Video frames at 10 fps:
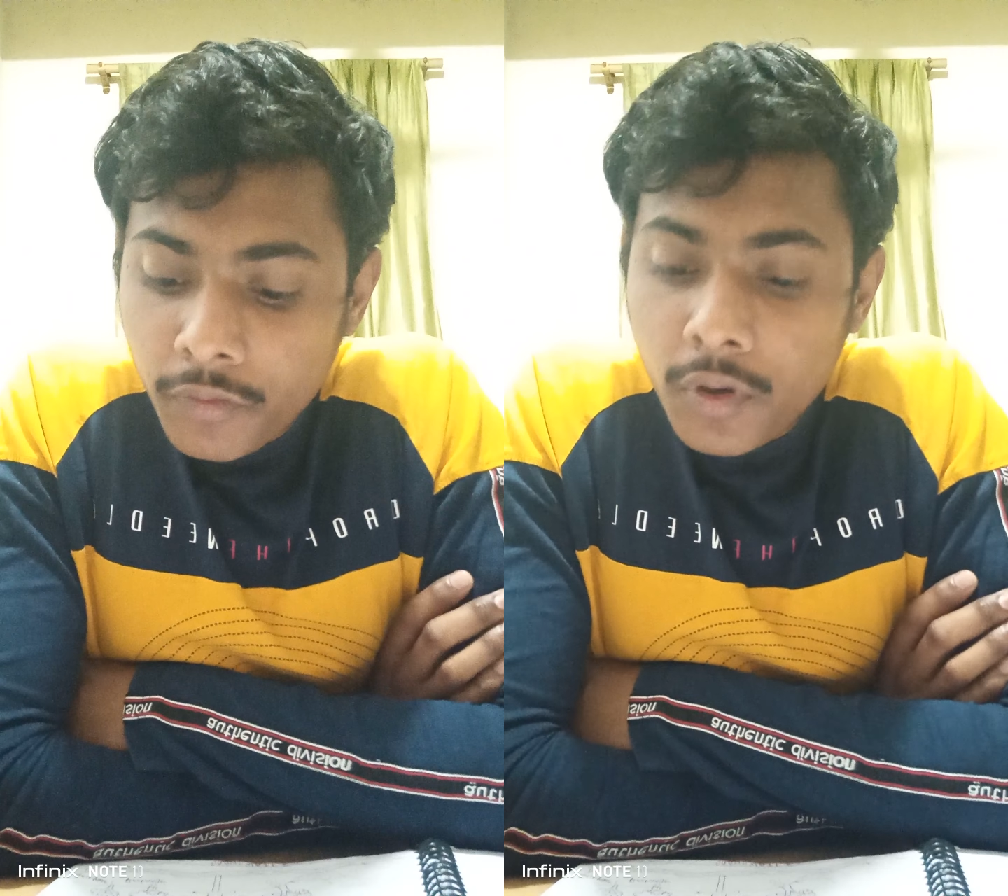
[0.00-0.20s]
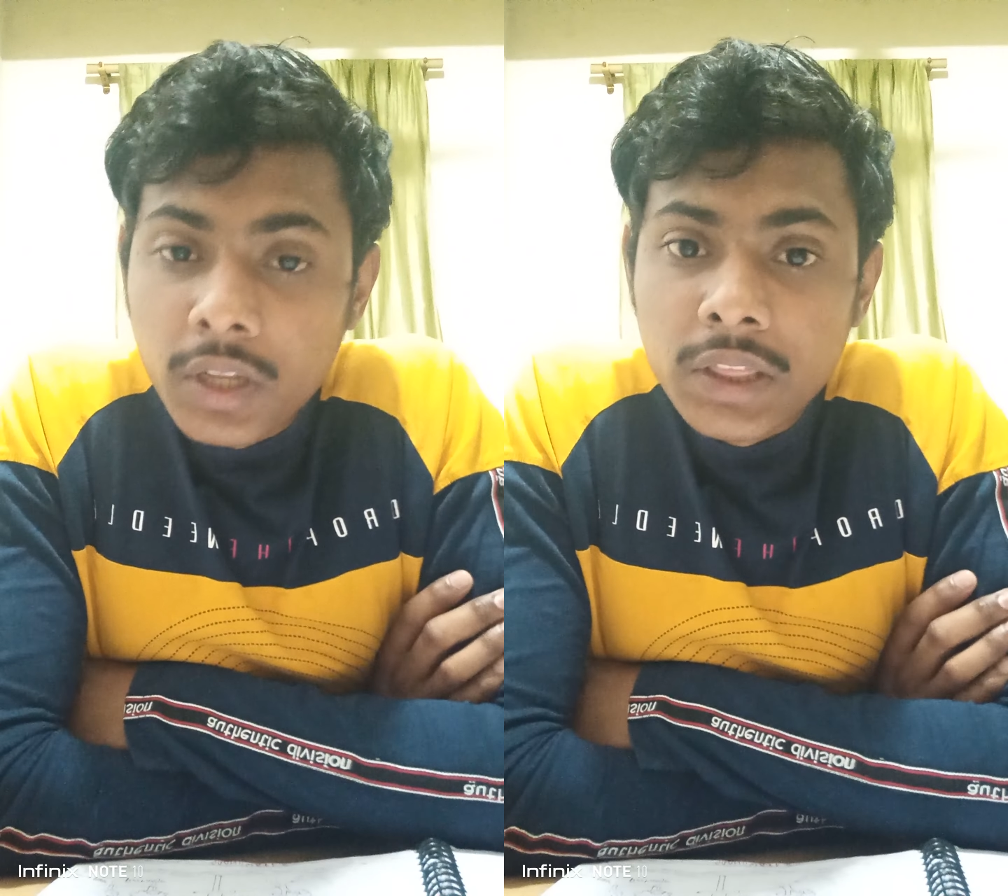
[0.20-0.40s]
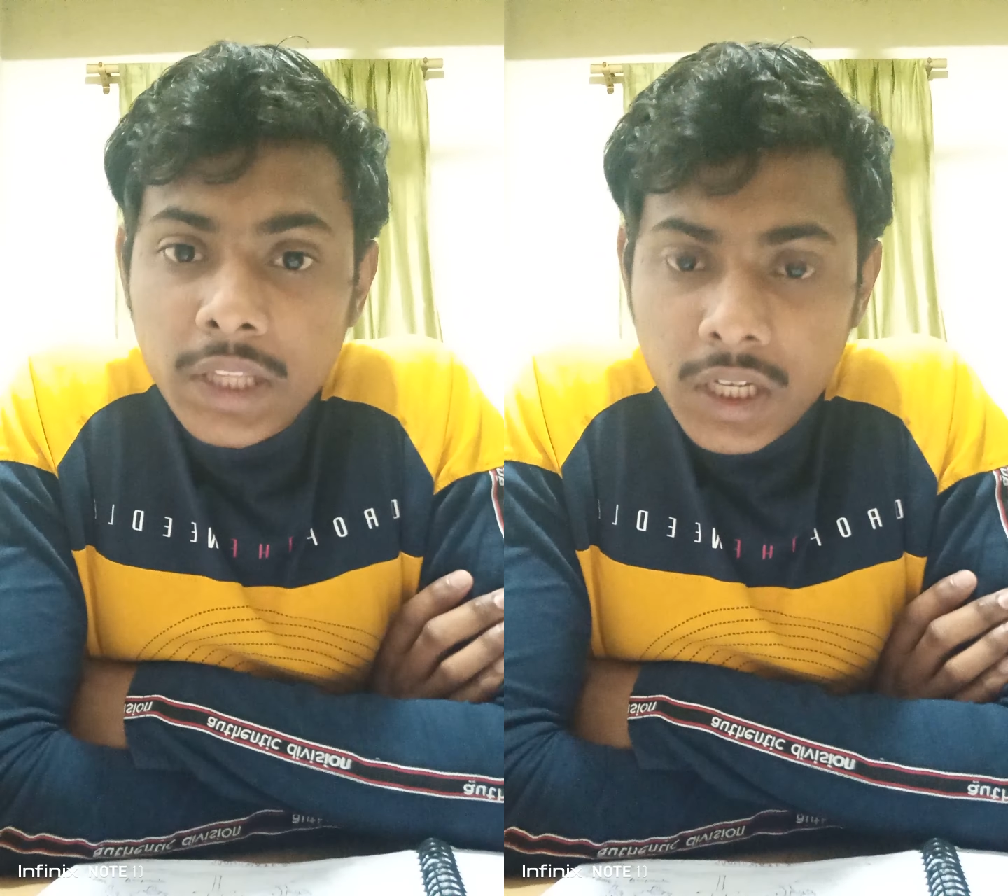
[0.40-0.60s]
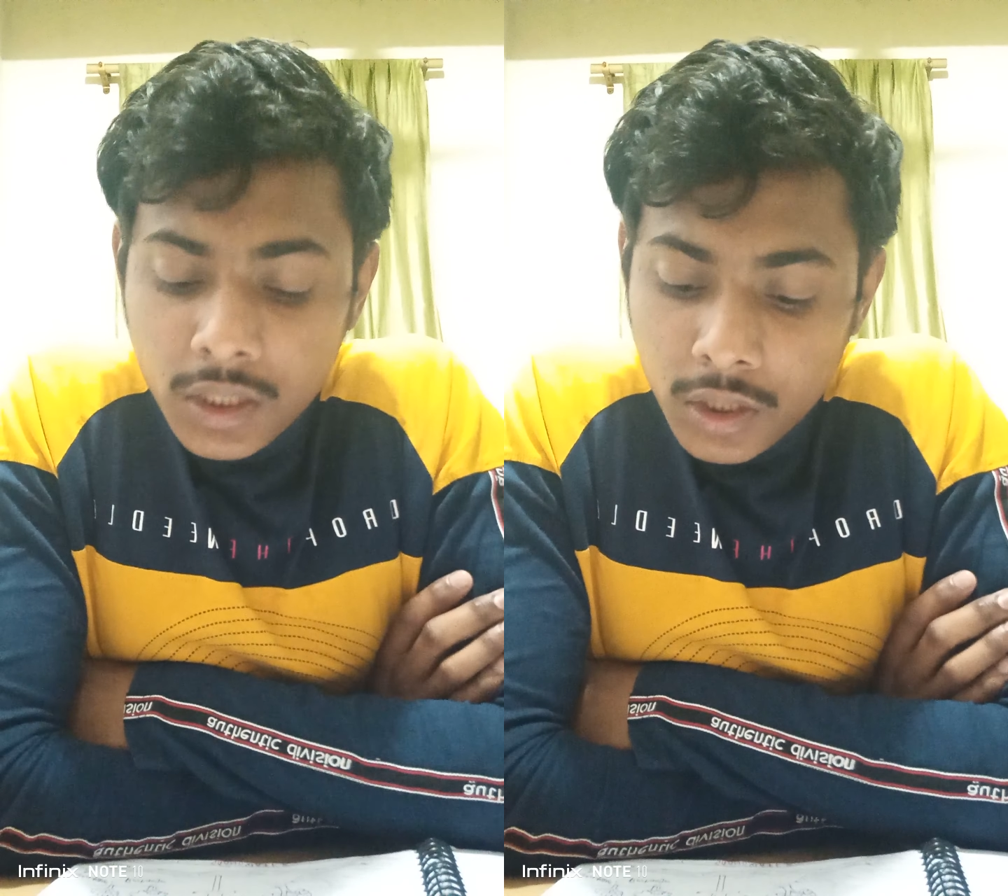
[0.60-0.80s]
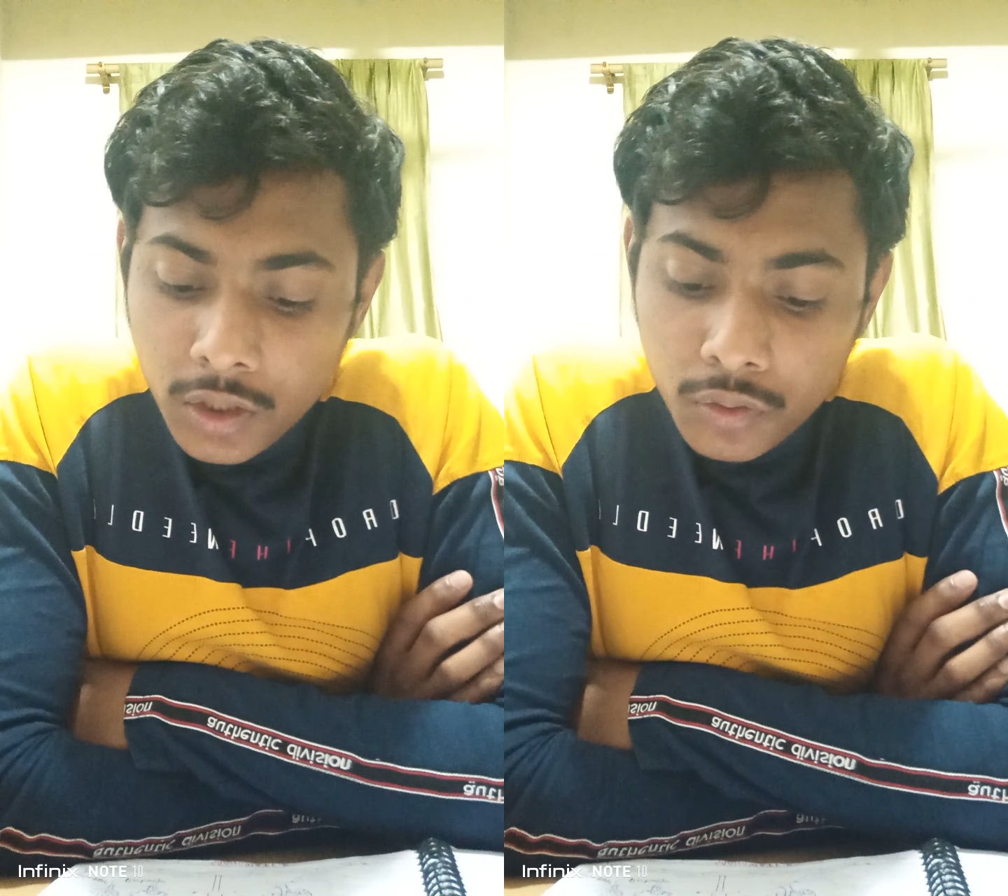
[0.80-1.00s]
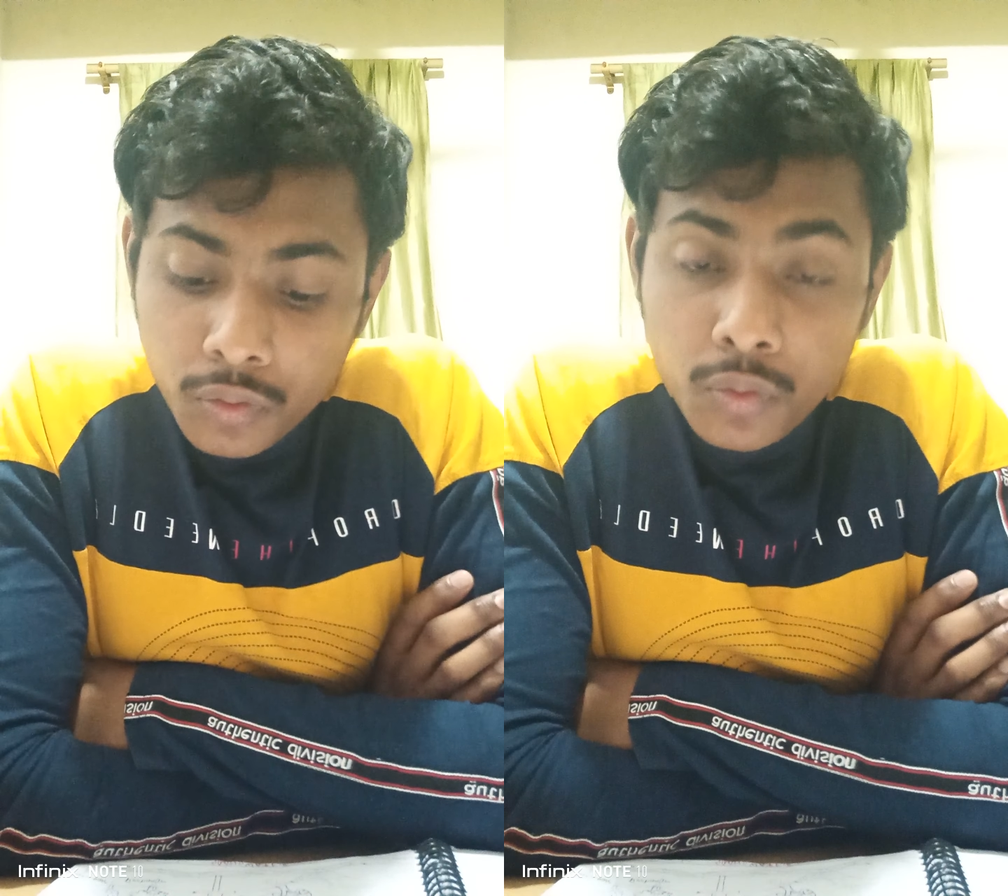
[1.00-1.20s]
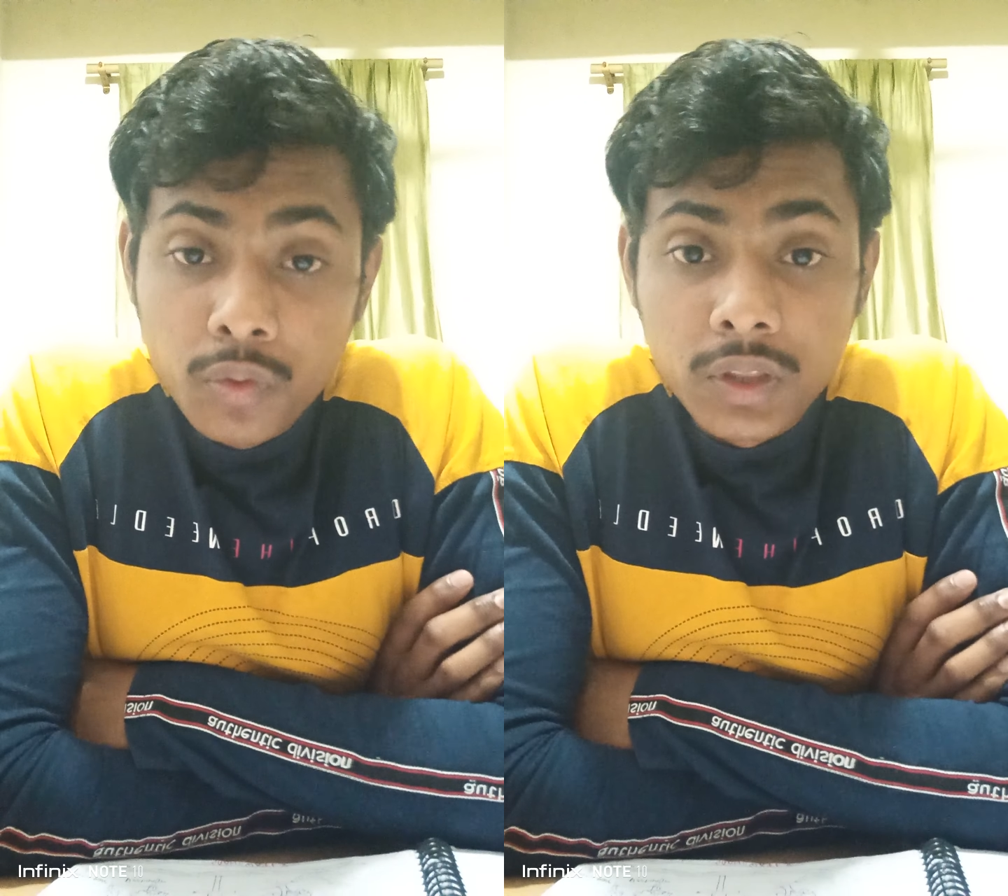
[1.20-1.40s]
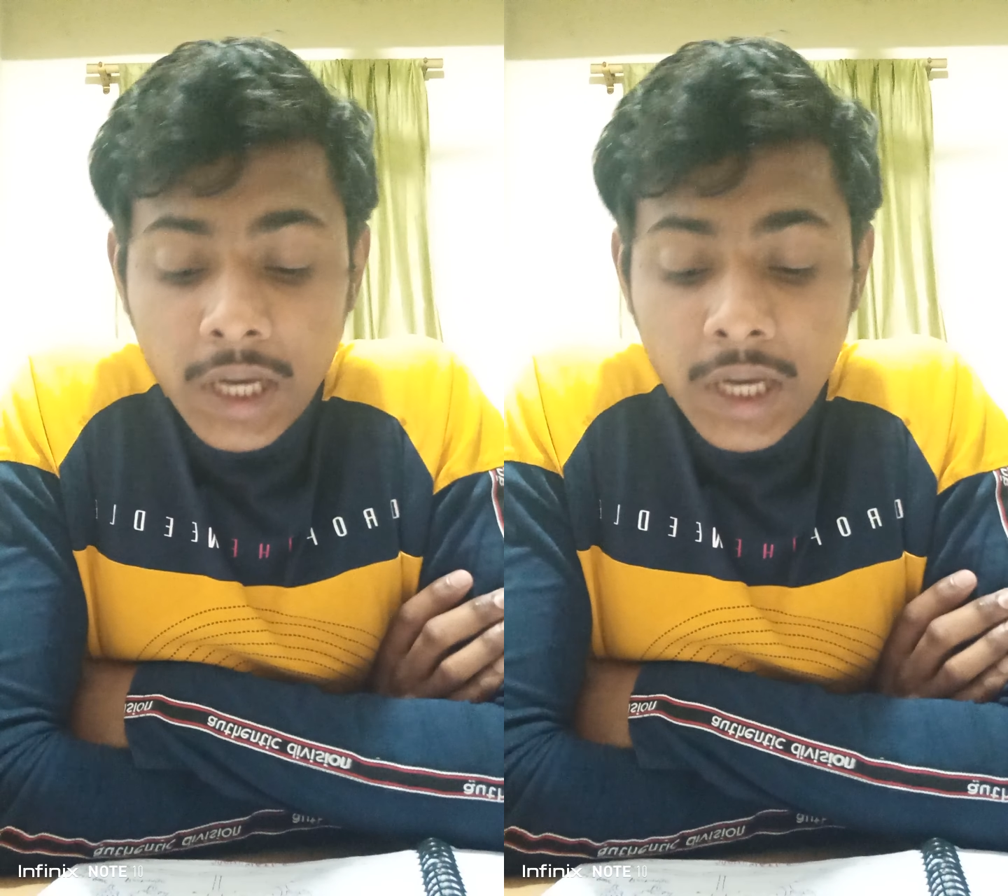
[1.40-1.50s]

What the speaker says: for tens to